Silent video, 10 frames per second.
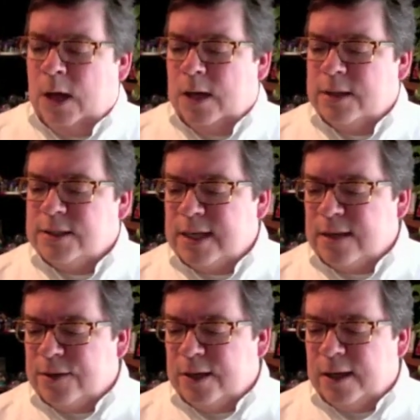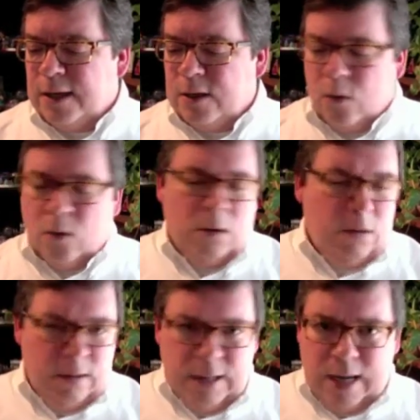The second thing,
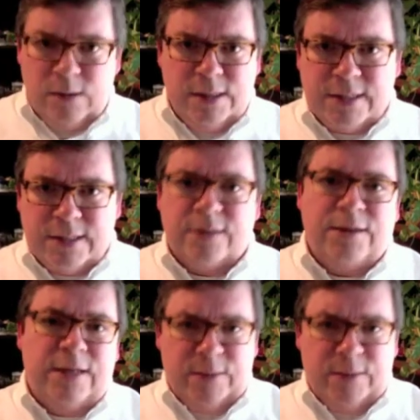or not really the second thing,